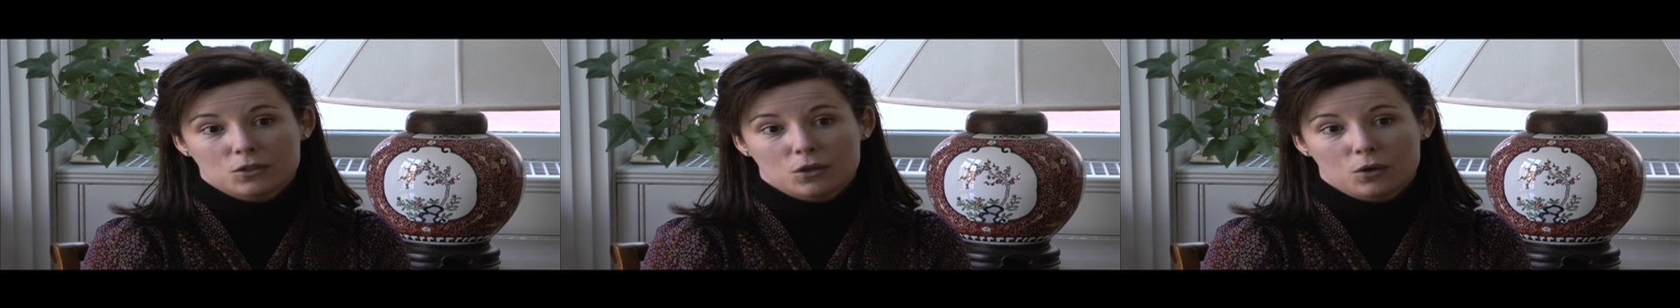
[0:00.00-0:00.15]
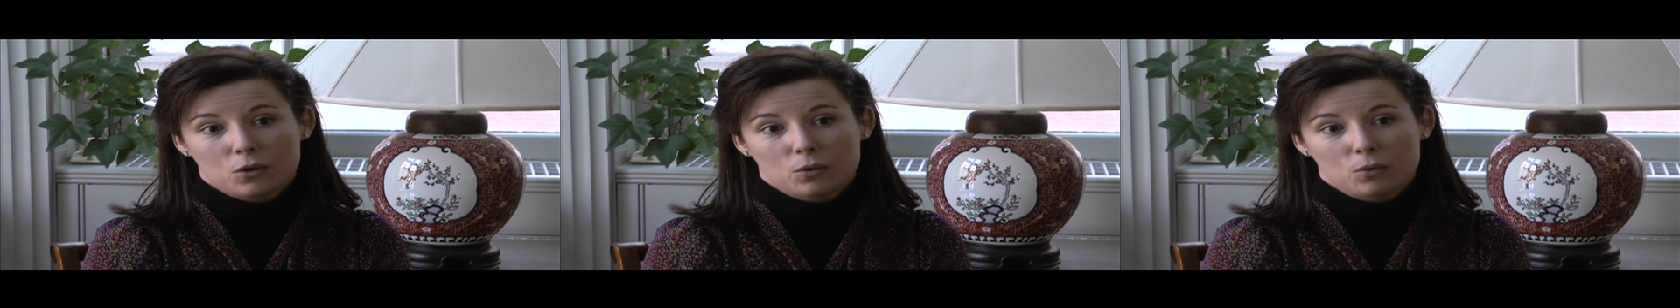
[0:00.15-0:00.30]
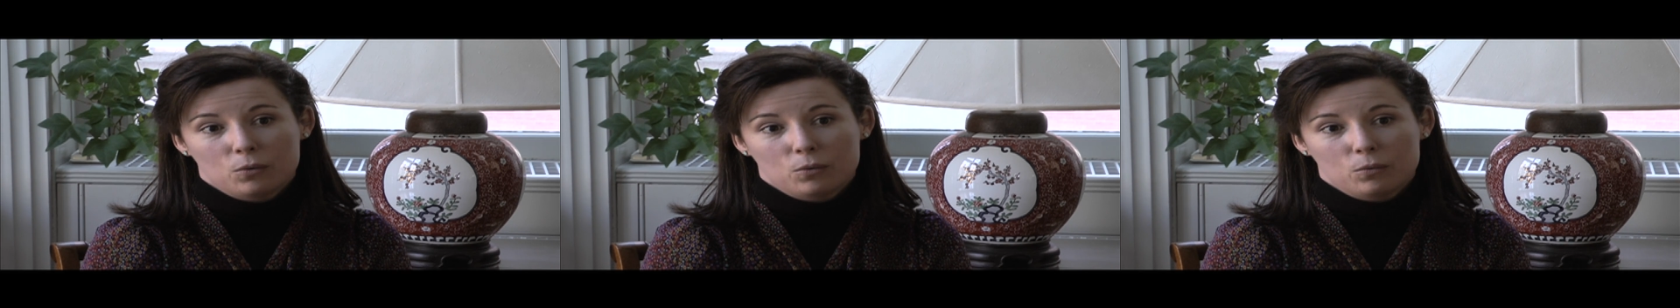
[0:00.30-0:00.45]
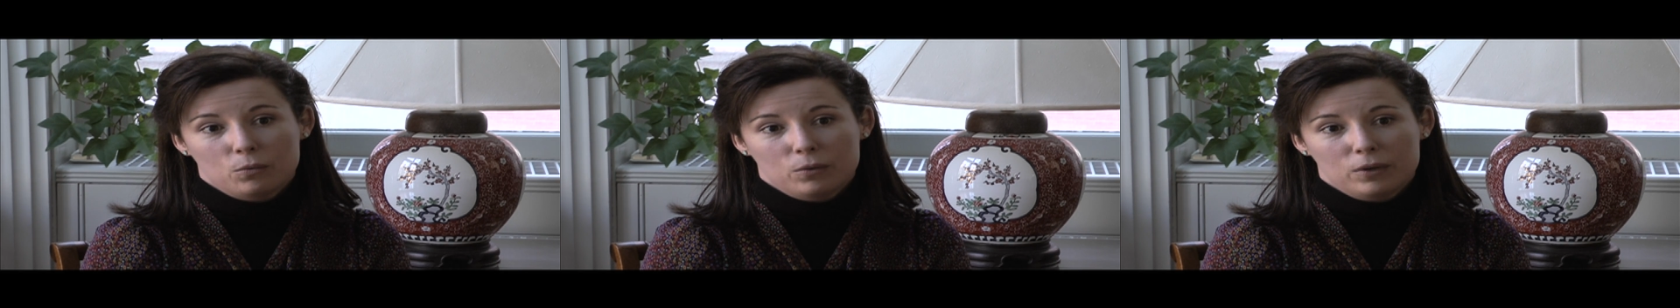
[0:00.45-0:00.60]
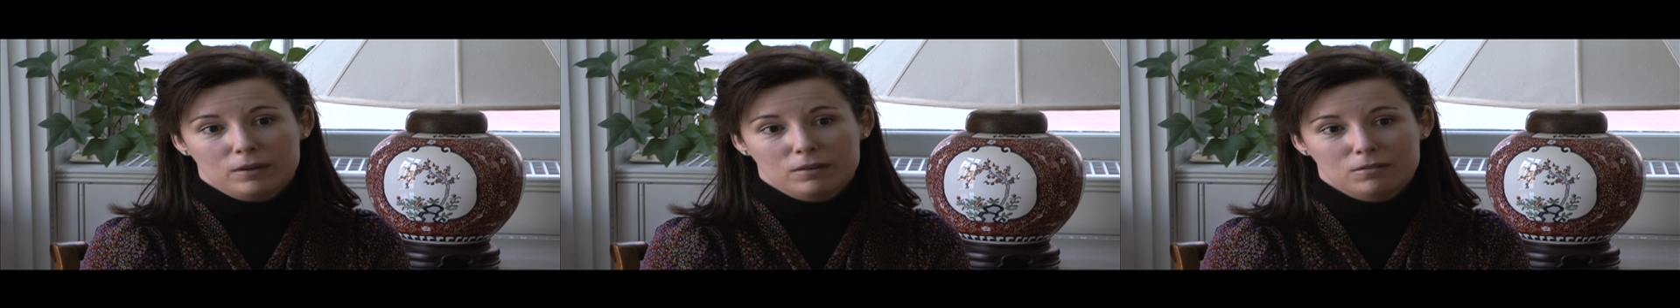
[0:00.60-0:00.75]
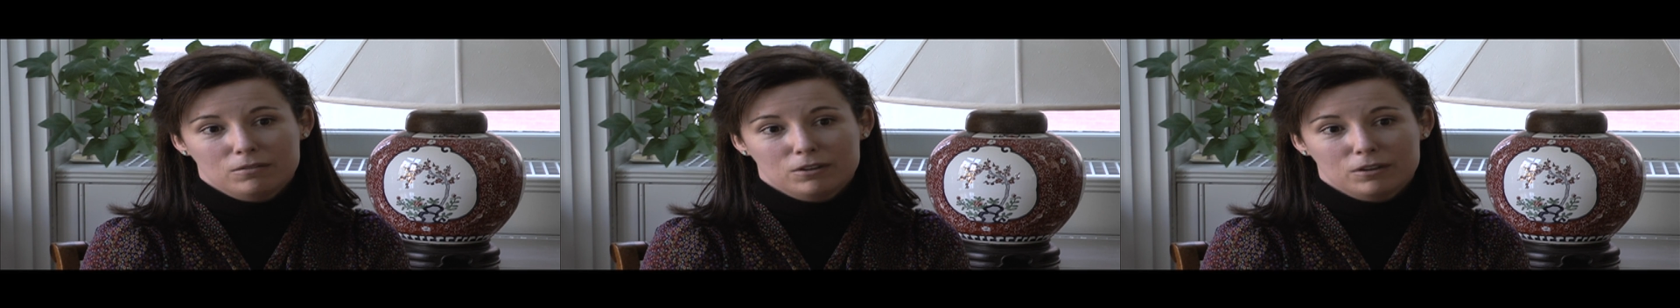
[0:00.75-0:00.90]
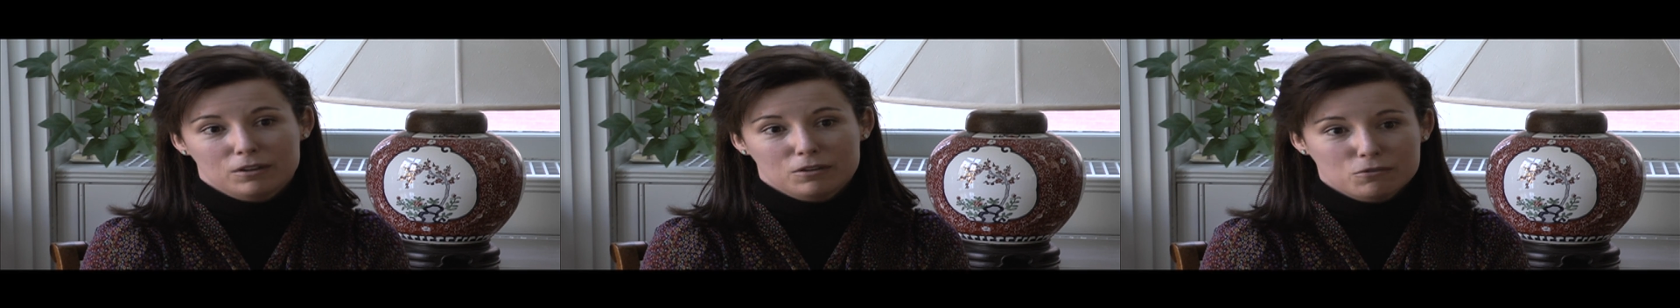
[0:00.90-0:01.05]
So we
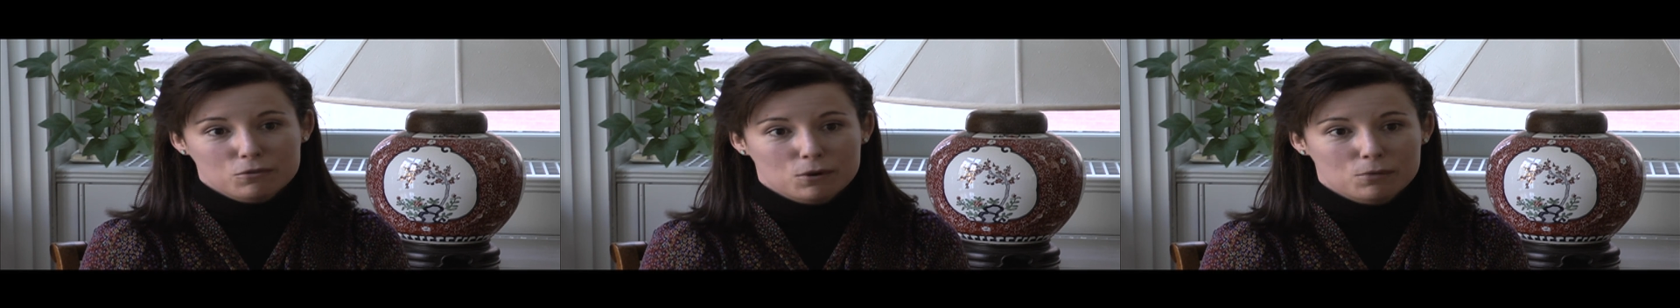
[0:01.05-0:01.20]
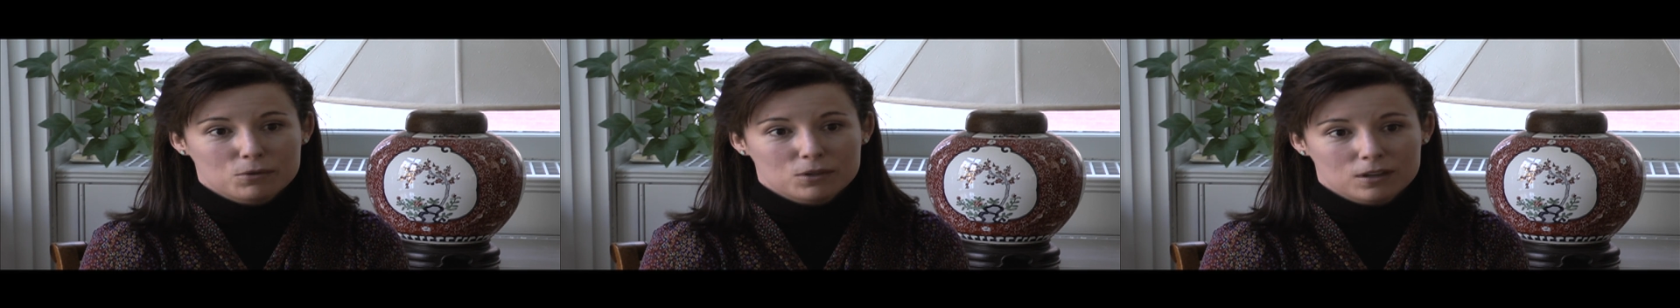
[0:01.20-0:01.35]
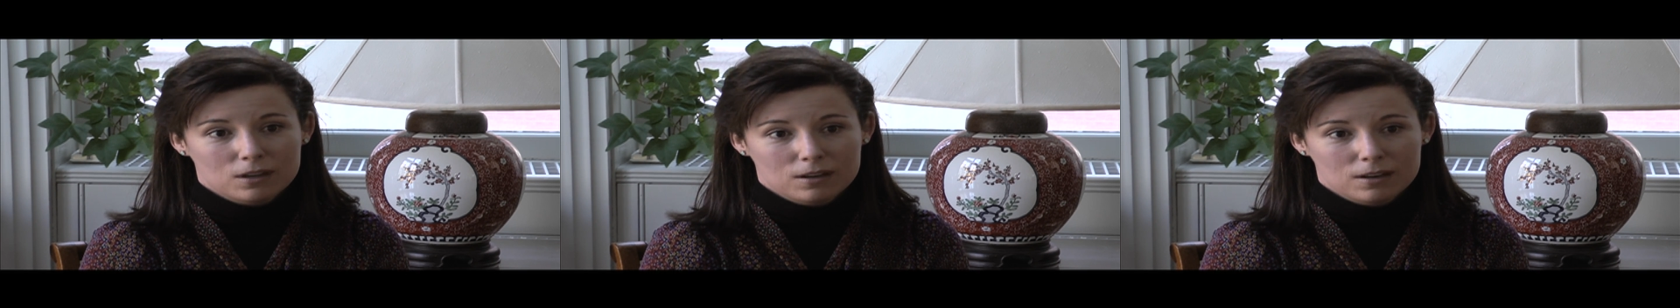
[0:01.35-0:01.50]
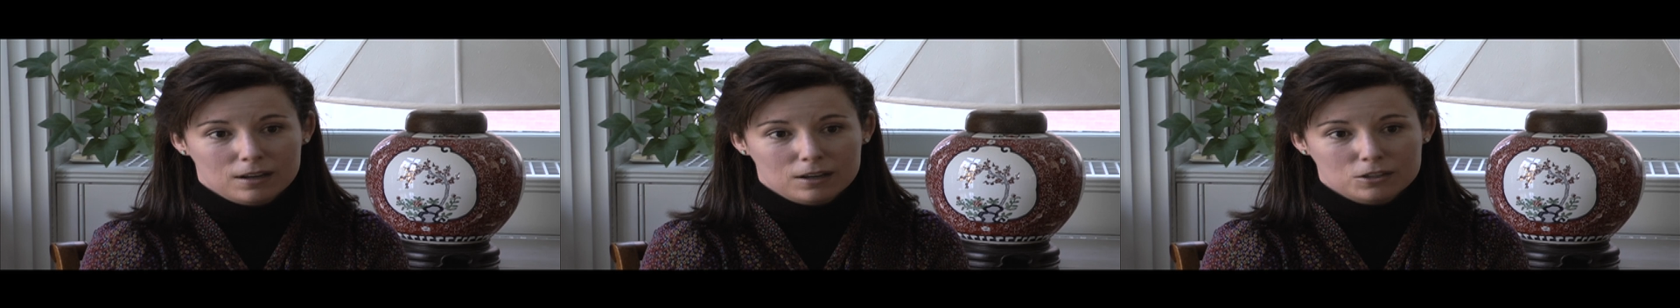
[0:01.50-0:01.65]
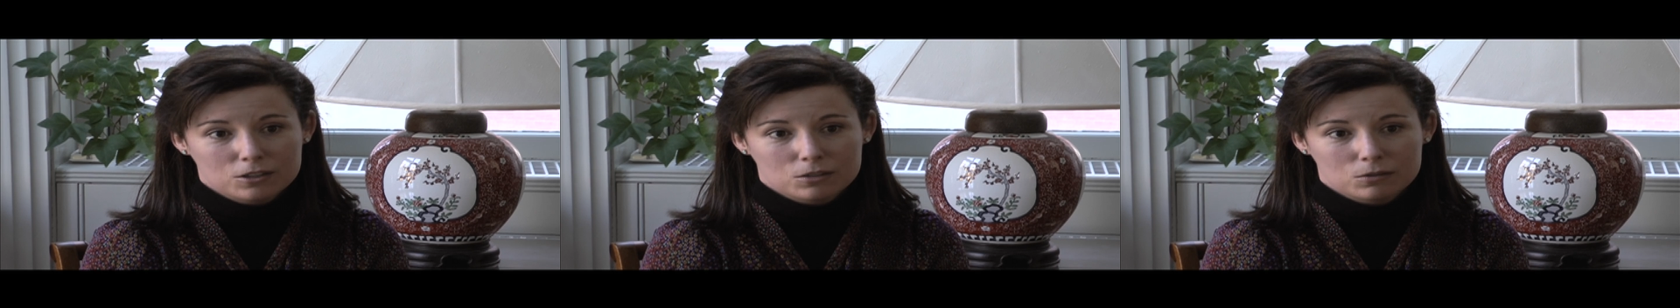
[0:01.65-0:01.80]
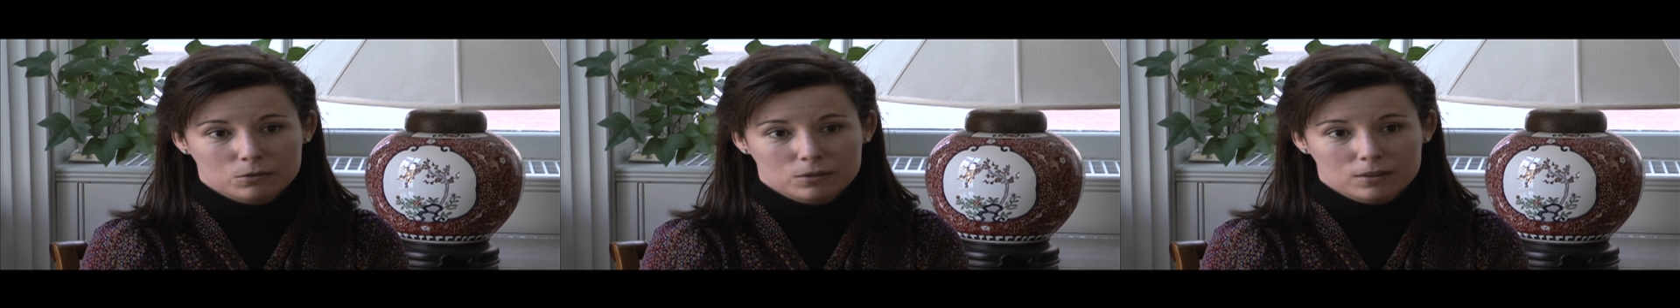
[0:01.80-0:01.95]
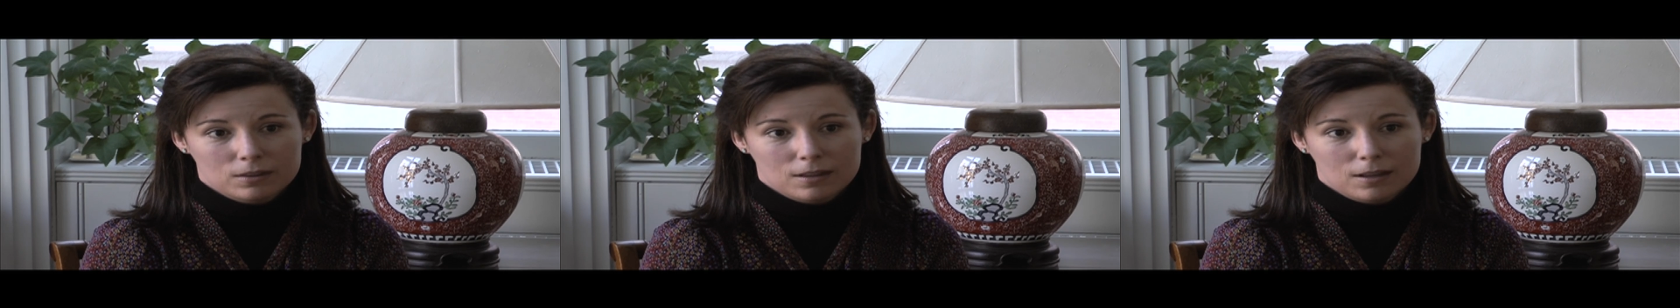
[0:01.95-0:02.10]
really formed a
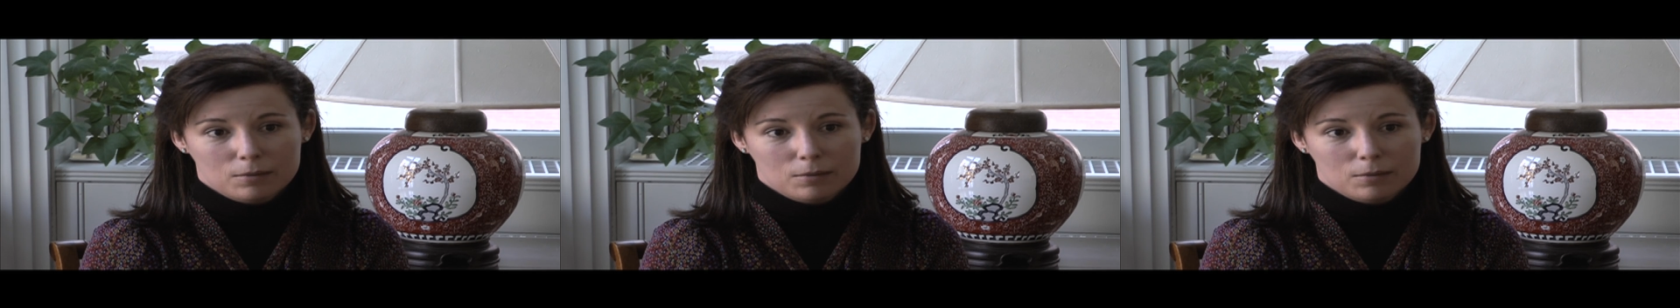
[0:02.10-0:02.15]
connection with